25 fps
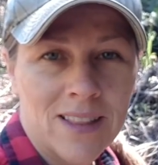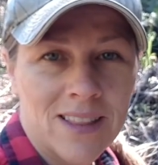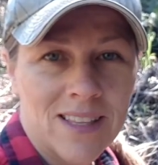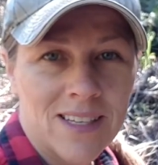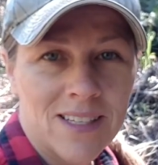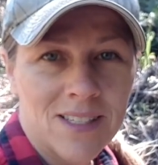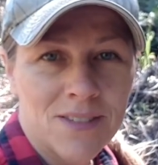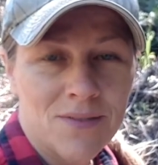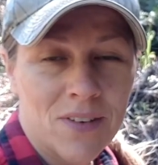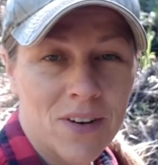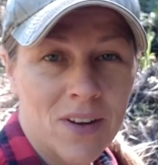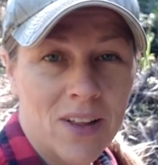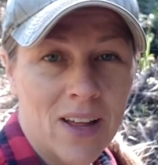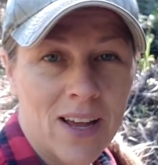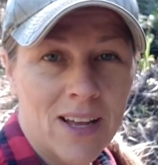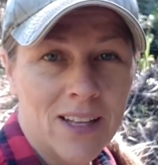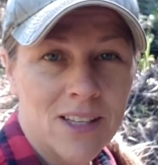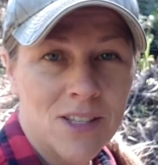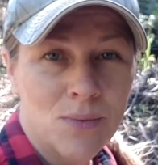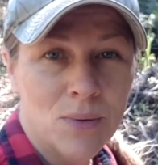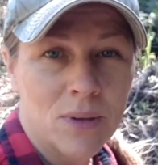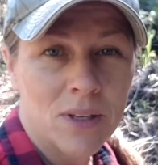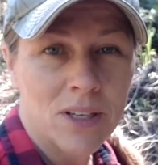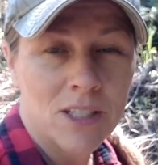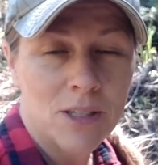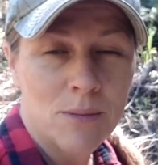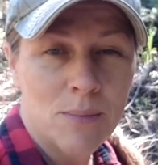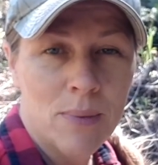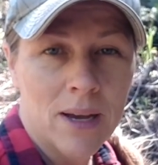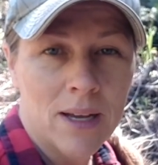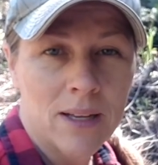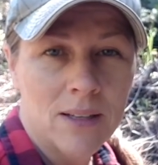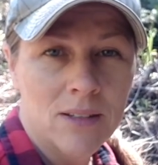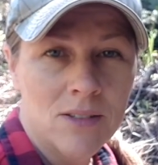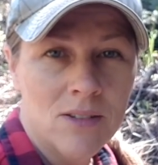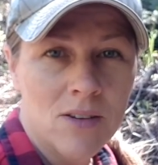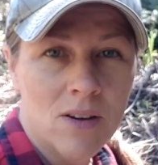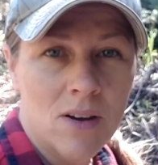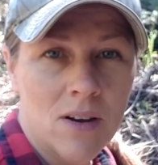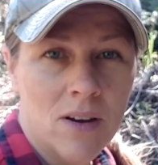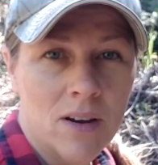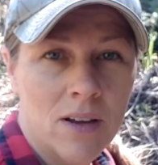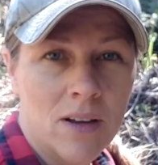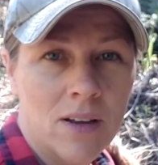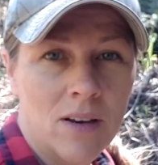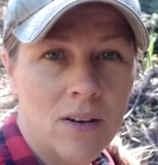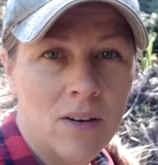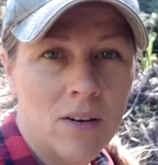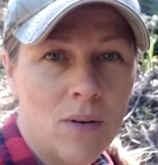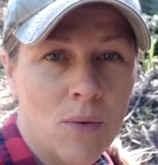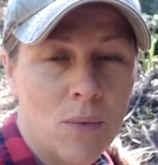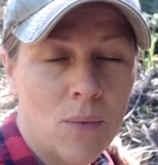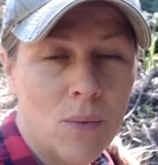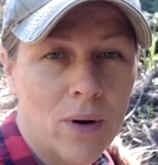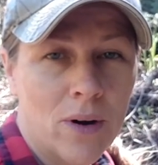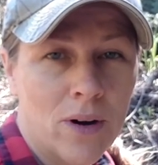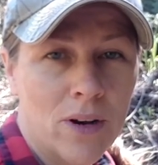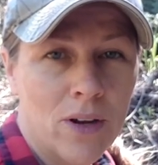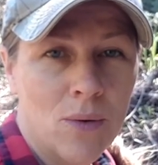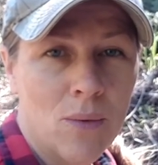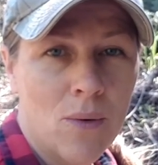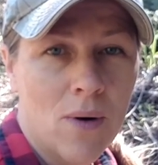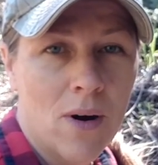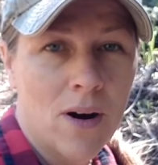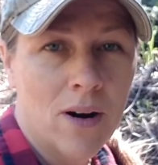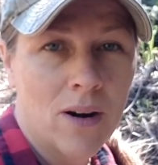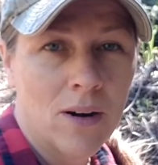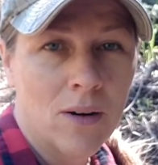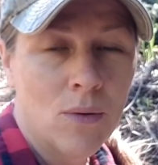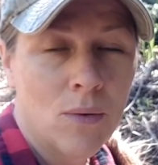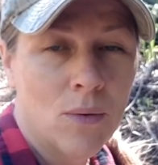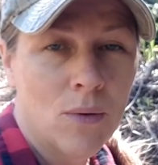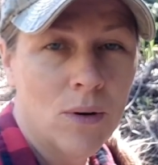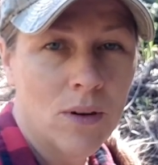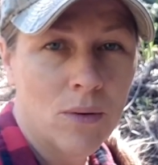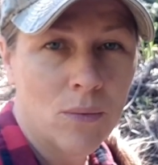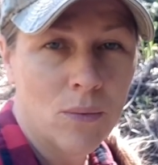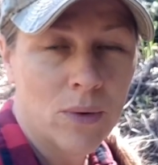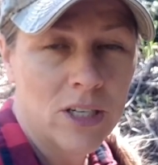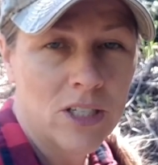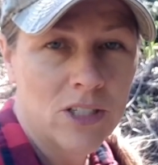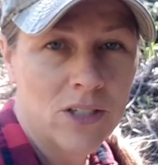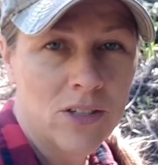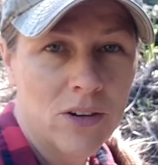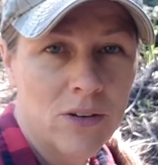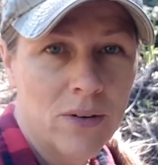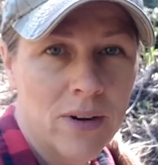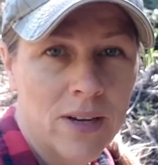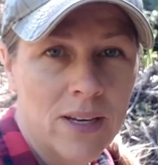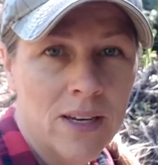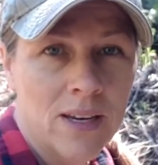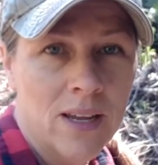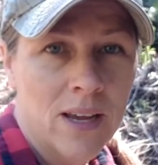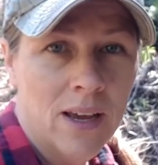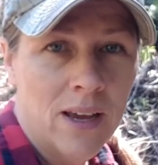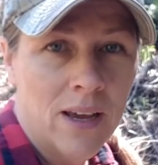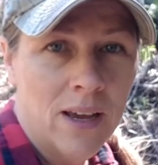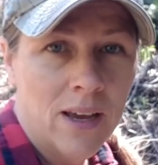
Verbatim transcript: these fiddleheads really depends on where you are, what region you're in.